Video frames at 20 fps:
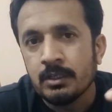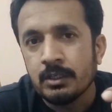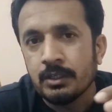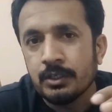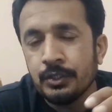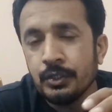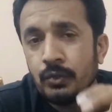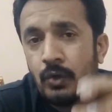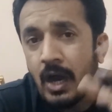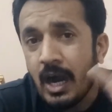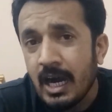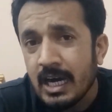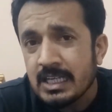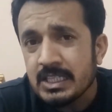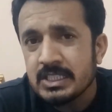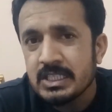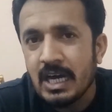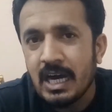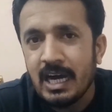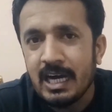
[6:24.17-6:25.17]
you
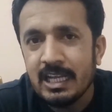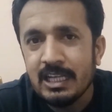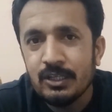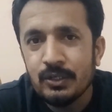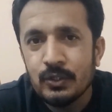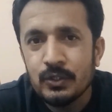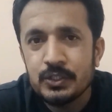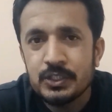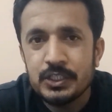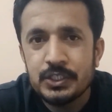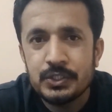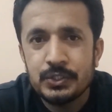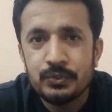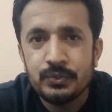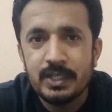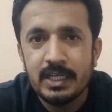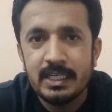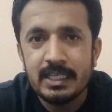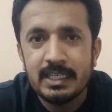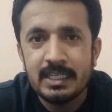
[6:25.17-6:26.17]
ask all those
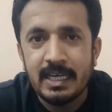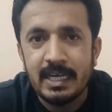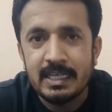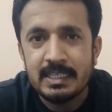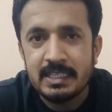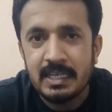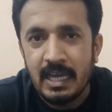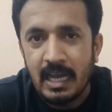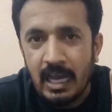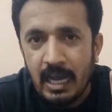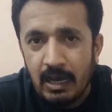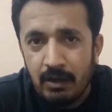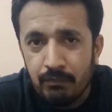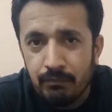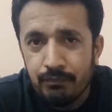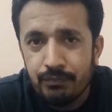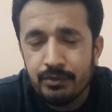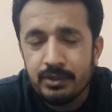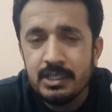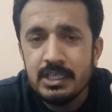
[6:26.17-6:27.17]
students that
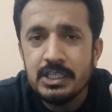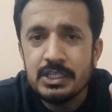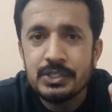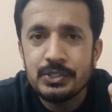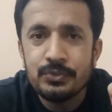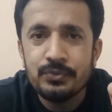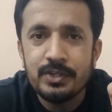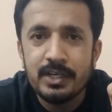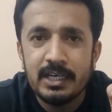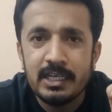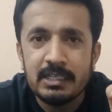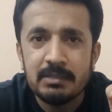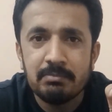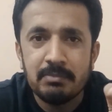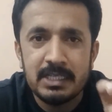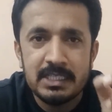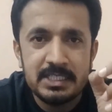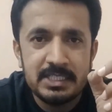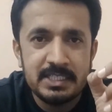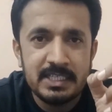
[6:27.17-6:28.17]
every student
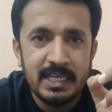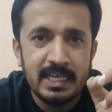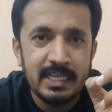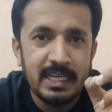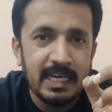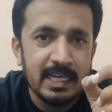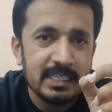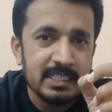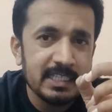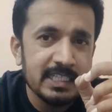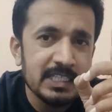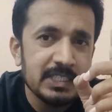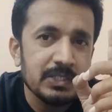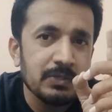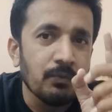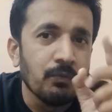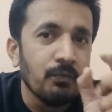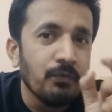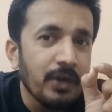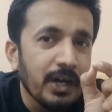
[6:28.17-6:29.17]
must tell at least
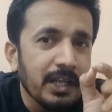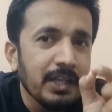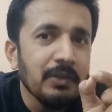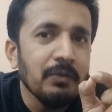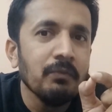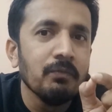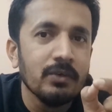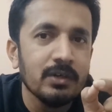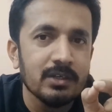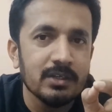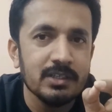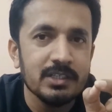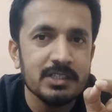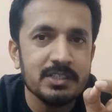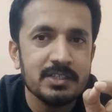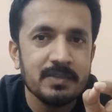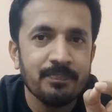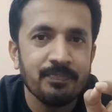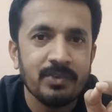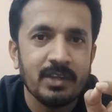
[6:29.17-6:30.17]
one
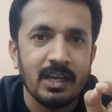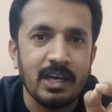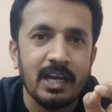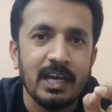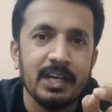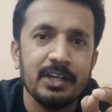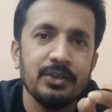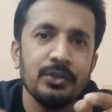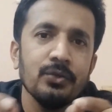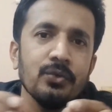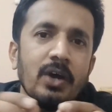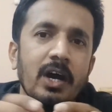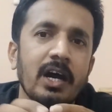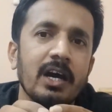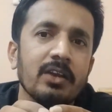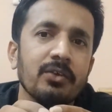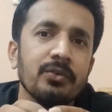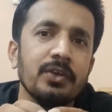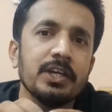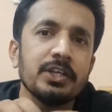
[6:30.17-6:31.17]
word, and you
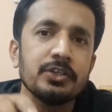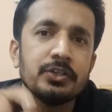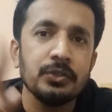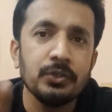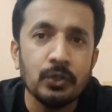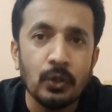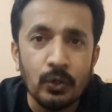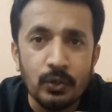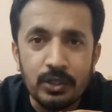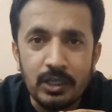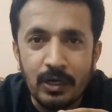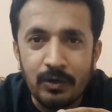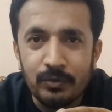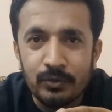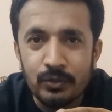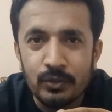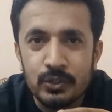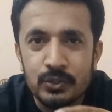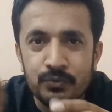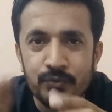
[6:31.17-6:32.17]
are going to note
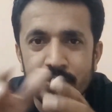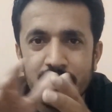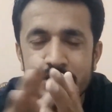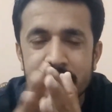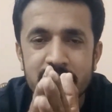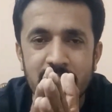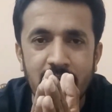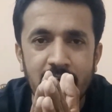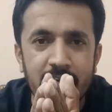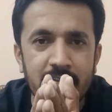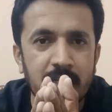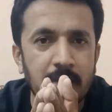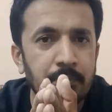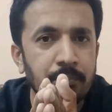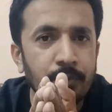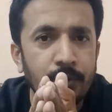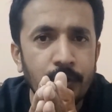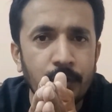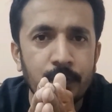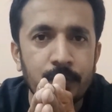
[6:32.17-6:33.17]
down those words on a
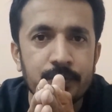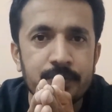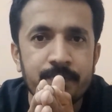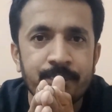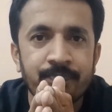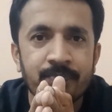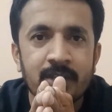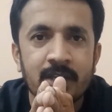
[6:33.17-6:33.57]
board.